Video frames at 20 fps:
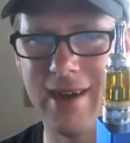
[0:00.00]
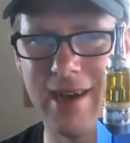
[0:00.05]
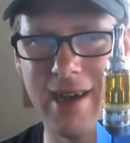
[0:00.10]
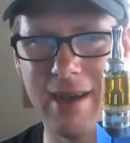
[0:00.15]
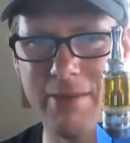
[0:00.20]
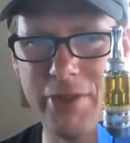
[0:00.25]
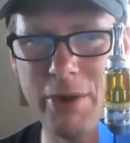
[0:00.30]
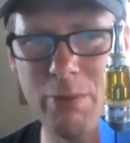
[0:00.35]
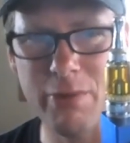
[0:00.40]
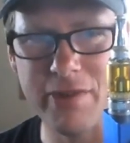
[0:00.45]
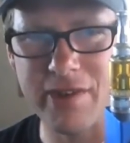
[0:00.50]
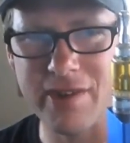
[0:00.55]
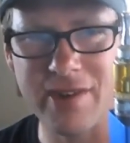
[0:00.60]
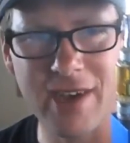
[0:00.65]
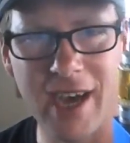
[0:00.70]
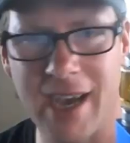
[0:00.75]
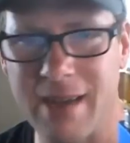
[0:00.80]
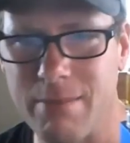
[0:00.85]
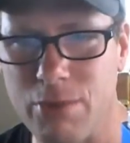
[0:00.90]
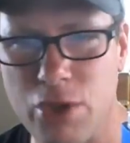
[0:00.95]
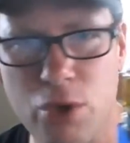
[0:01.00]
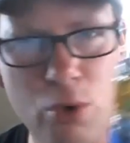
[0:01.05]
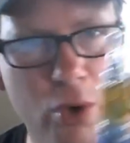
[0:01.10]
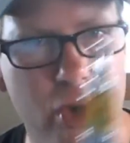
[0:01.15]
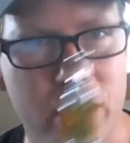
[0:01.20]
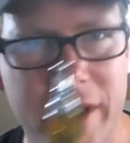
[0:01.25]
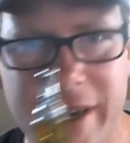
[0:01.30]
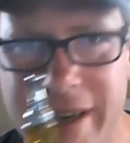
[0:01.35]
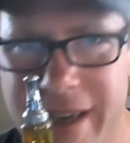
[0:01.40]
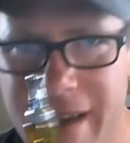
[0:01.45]
There was a time you
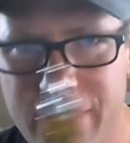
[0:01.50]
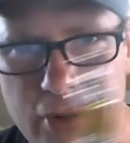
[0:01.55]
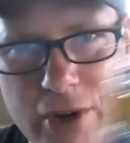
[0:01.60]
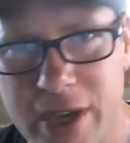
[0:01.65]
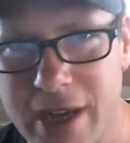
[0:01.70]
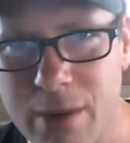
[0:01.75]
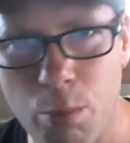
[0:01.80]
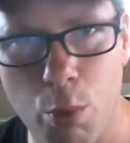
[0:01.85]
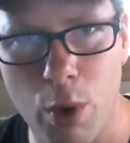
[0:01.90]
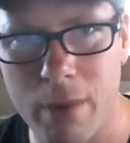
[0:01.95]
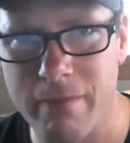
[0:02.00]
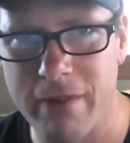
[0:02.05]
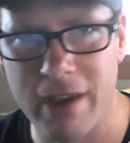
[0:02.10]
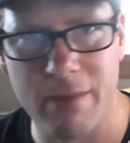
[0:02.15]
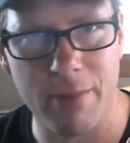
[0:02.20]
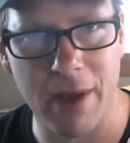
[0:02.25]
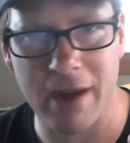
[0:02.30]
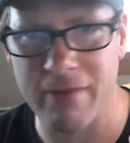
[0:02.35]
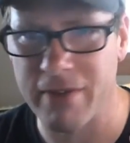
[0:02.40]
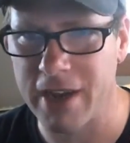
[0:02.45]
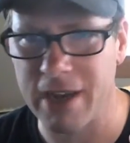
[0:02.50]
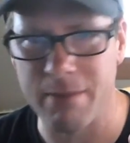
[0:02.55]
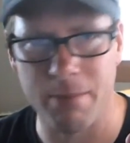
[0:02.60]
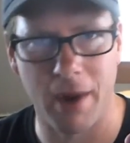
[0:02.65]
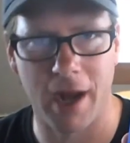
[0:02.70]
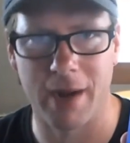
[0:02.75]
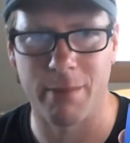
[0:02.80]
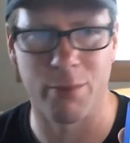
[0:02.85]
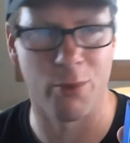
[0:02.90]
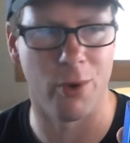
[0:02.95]
could never get a warm vape out of any
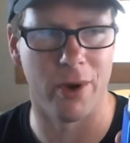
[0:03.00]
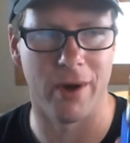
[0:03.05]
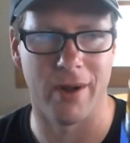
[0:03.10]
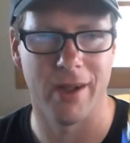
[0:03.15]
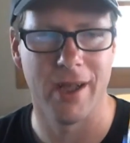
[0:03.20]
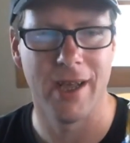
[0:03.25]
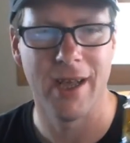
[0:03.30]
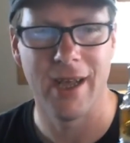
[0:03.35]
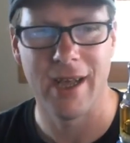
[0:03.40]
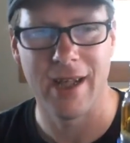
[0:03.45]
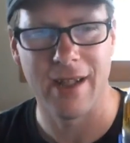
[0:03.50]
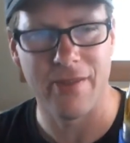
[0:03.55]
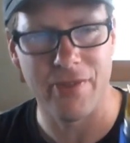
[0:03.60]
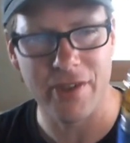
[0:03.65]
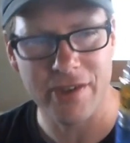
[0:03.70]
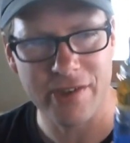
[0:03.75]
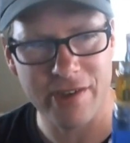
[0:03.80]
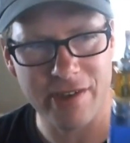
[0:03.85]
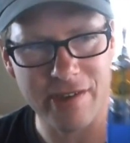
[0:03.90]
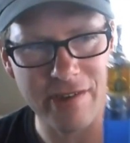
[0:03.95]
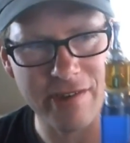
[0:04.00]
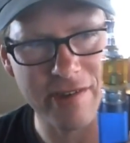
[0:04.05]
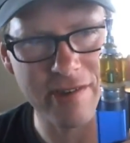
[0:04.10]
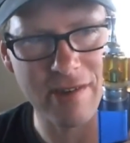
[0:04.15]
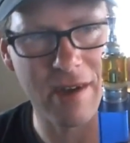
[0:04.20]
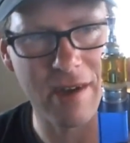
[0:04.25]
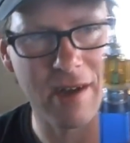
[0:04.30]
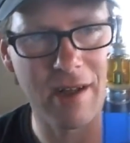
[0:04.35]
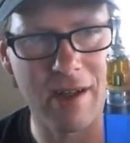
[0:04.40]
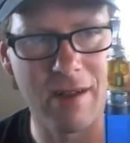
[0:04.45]
bottom coil. This is
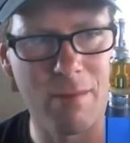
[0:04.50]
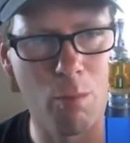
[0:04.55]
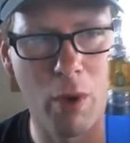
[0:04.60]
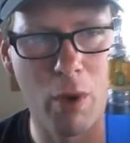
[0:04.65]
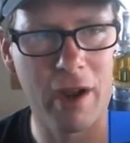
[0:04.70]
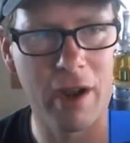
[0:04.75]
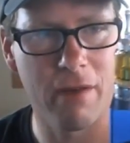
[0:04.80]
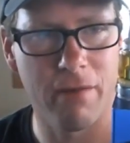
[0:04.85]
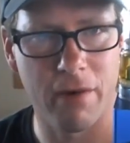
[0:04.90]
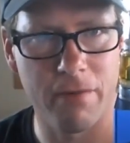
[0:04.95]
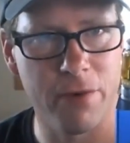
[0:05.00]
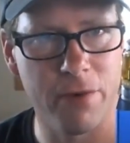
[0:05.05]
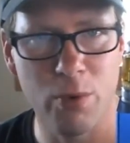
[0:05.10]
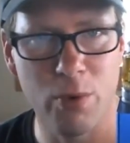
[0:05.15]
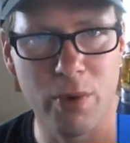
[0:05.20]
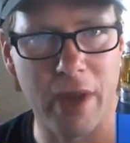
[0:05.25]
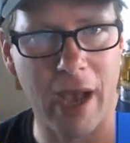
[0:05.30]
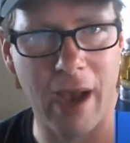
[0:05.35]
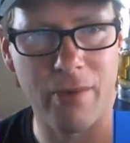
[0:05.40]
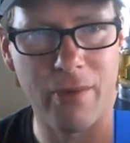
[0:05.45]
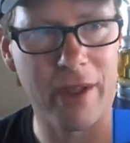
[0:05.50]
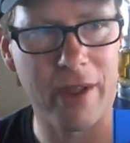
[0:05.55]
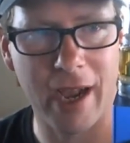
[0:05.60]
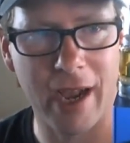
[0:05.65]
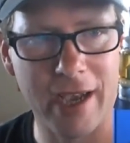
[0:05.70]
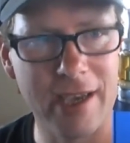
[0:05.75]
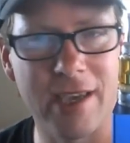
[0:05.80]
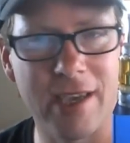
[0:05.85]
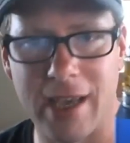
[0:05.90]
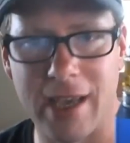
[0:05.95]
uh, one of a few now that I
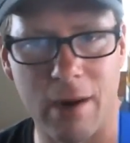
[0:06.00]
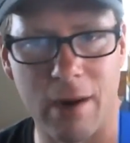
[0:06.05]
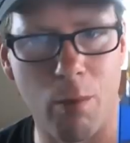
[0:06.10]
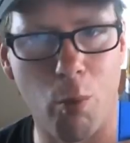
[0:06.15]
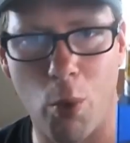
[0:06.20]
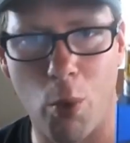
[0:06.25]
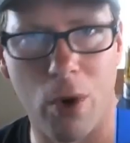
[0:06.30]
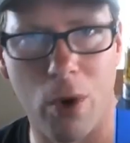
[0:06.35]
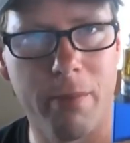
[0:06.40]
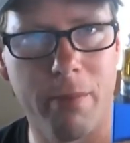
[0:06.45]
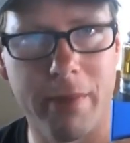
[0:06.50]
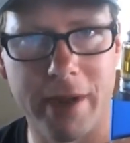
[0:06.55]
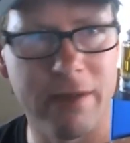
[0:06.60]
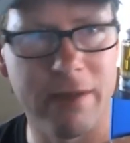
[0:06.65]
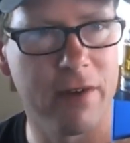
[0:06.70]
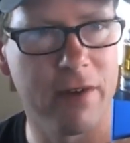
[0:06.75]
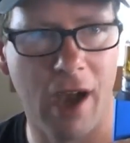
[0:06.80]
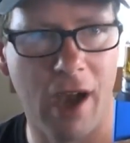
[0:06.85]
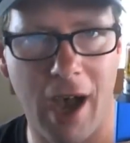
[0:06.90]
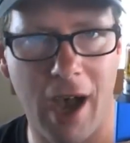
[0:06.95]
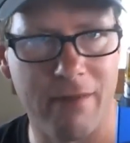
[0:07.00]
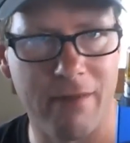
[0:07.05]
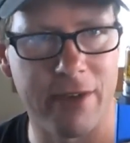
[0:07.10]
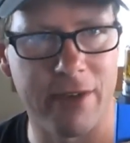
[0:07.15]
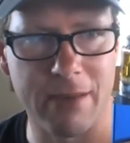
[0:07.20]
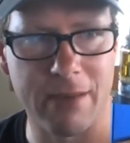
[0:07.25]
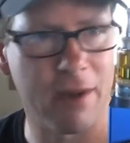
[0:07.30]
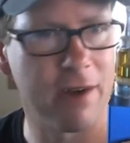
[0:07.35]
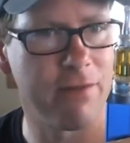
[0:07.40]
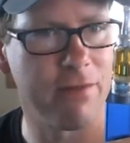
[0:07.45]
can get a warm and even a hot
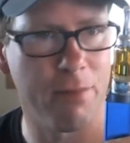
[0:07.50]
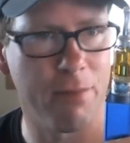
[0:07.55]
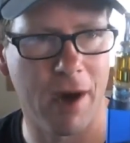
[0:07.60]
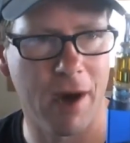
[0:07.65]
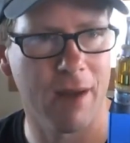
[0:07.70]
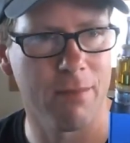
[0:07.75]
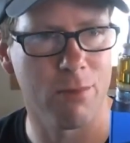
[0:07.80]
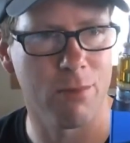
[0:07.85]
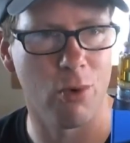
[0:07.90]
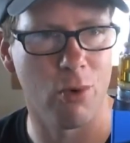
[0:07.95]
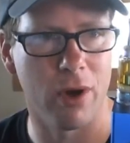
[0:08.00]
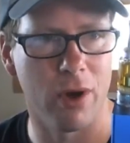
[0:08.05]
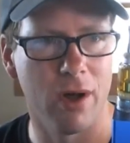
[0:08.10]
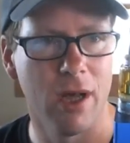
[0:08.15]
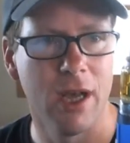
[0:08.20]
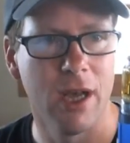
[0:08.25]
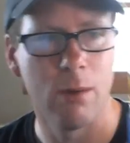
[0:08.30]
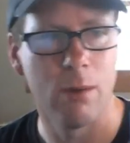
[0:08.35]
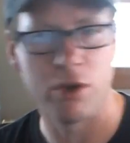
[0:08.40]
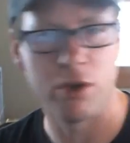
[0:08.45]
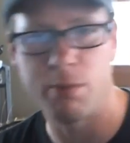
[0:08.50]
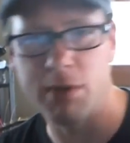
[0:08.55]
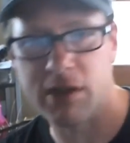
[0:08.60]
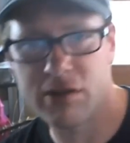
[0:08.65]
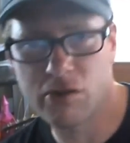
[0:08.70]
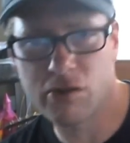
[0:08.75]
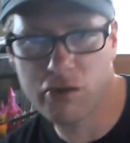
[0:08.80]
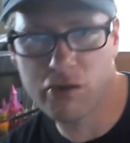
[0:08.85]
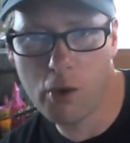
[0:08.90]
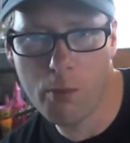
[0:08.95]
vape out of a bottom coil, which means
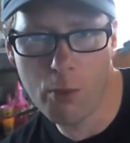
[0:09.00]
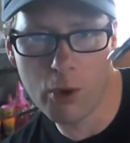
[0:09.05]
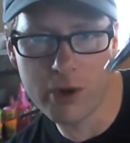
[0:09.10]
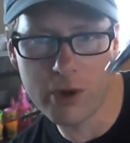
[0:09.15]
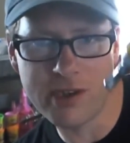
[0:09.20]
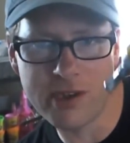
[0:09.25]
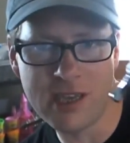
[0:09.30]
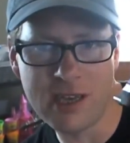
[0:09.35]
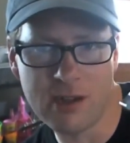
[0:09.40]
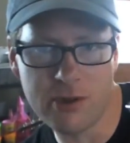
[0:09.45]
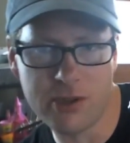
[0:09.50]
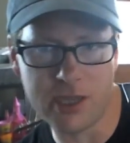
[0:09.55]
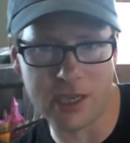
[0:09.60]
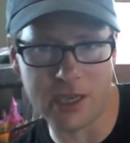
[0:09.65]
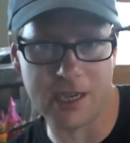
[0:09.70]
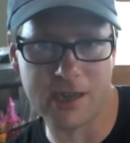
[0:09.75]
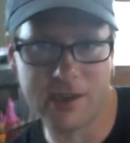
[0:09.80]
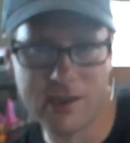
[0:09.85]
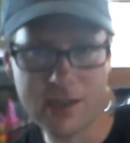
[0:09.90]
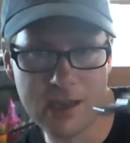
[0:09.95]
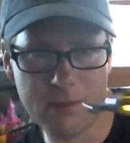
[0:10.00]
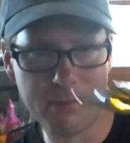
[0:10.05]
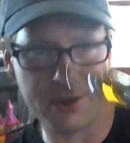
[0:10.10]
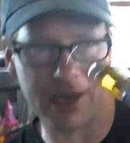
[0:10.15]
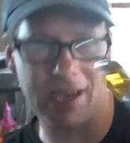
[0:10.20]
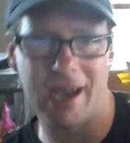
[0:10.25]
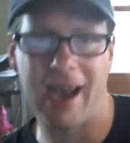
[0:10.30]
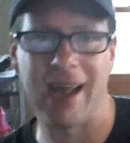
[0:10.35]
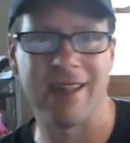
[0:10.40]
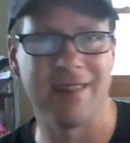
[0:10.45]
there's no more tilting and tipping.
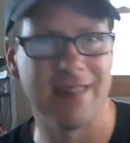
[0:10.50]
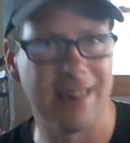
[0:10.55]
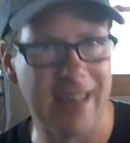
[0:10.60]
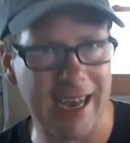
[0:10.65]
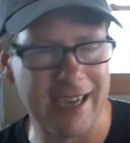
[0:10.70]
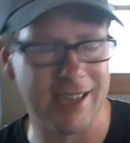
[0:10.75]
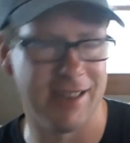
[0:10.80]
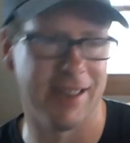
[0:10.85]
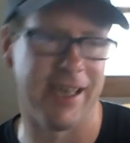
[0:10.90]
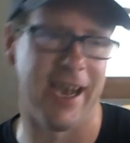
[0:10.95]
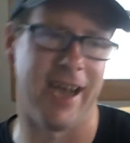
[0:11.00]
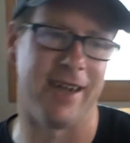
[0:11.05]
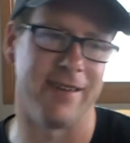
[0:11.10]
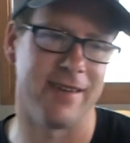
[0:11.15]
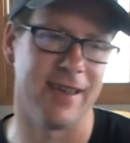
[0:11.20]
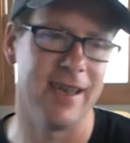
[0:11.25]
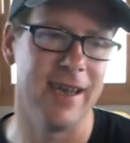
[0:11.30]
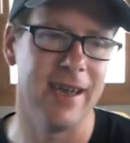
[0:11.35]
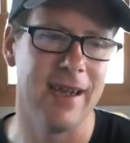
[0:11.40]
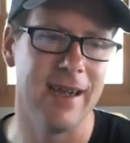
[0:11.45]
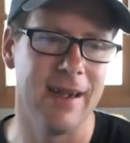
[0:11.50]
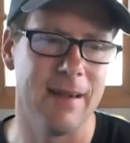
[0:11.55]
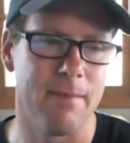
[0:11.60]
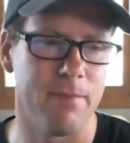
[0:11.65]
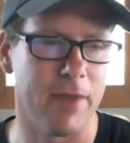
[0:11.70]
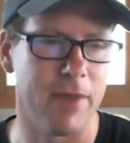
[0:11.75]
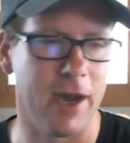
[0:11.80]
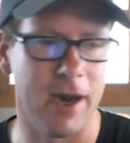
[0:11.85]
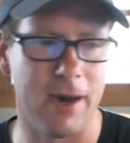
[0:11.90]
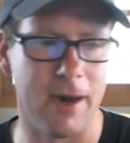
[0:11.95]
I like that.
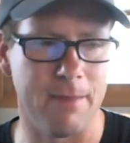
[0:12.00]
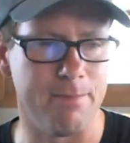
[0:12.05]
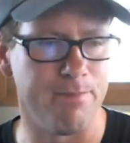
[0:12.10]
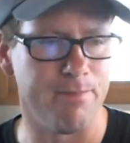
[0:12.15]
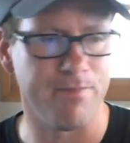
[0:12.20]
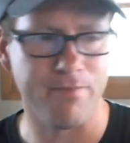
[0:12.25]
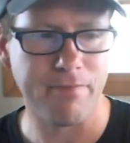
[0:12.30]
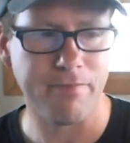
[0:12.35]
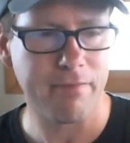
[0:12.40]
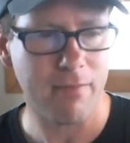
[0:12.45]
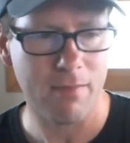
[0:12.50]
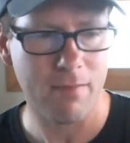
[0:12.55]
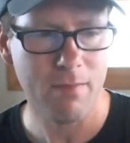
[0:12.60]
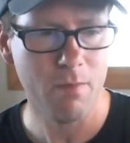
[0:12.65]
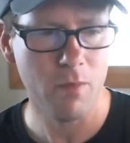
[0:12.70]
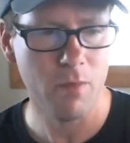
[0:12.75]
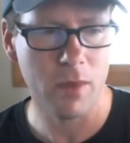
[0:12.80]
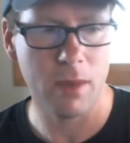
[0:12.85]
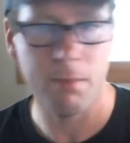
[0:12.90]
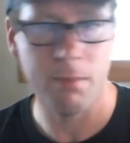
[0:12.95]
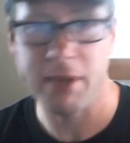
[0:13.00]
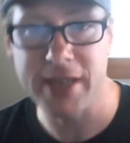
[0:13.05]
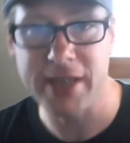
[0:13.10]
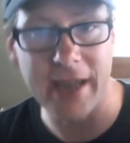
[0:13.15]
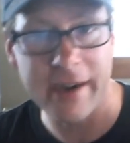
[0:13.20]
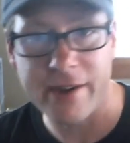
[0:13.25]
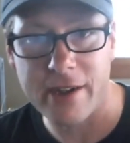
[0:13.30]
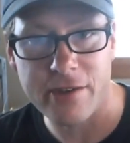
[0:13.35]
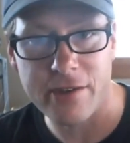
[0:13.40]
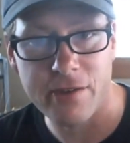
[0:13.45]
Um, but yet
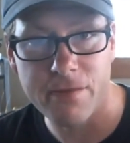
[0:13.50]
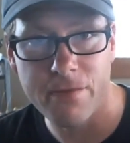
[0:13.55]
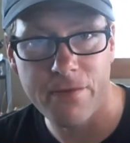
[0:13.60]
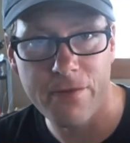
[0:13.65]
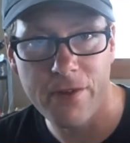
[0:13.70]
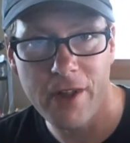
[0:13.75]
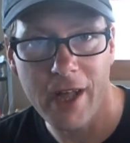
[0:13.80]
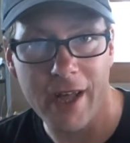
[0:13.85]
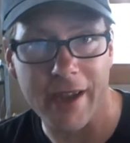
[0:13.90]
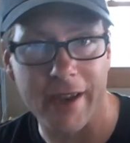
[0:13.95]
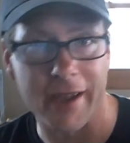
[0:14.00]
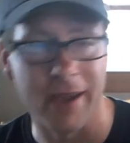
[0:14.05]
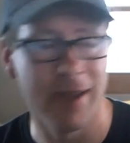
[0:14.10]
it doesn't flood.